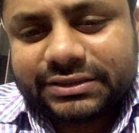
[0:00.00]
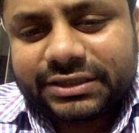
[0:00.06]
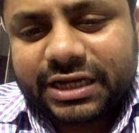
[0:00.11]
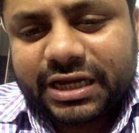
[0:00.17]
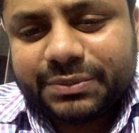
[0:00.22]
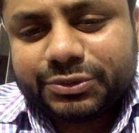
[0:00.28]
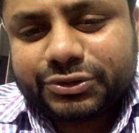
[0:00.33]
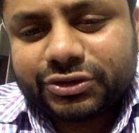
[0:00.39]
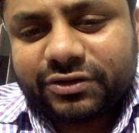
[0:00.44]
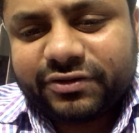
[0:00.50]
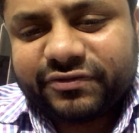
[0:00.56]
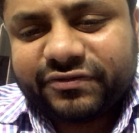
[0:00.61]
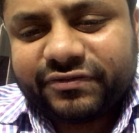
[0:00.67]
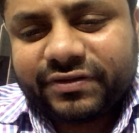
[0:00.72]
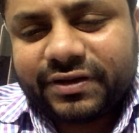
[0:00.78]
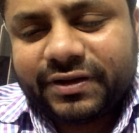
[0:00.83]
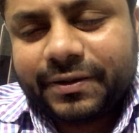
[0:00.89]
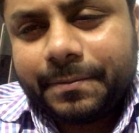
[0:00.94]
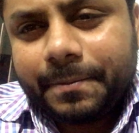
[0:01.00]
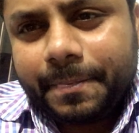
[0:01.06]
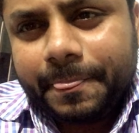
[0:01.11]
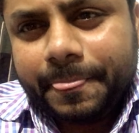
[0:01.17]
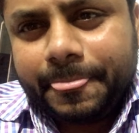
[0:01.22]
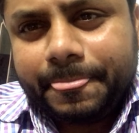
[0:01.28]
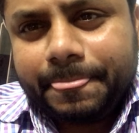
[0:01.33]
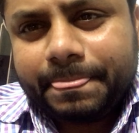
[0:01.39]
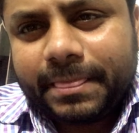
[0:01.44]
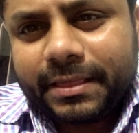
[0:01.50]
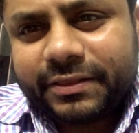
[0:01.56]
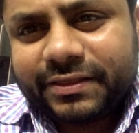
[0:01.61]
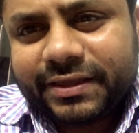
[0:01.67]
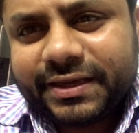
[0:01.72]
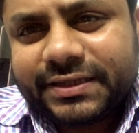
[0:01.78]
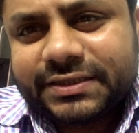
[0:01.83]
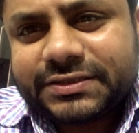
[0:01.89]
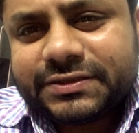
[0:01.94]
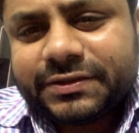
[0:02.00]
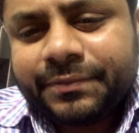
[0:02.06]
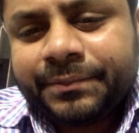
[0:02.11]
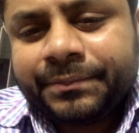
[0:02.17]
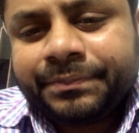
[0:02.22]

types of things.